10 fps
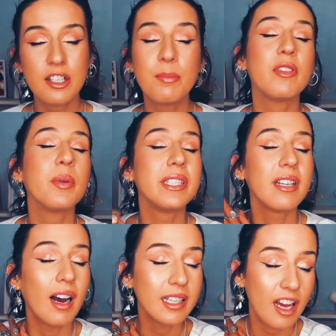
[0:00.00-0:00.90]
Before we
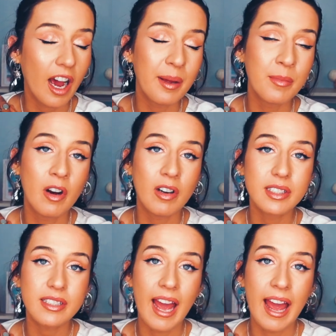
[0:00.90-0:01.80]
start, I am
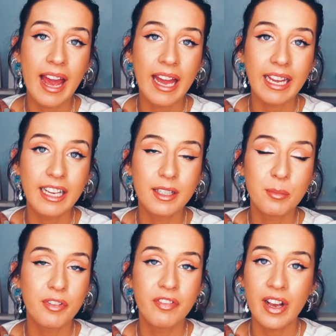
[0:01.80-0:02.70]
not a
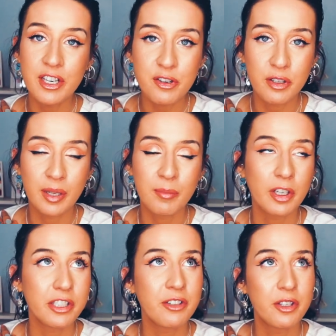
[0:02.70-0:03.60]
professional, I'm
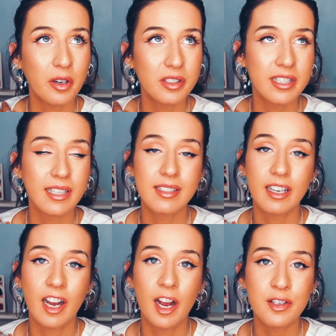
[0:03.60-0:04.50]
not a doctor,
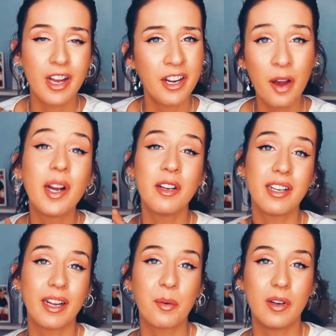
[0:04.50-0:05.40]
psychiatrist. I know I look
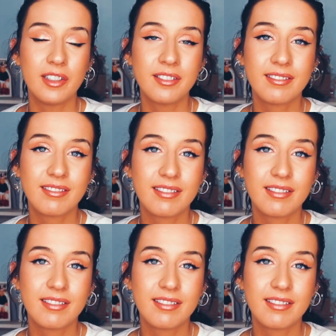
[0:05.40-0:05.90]
like one.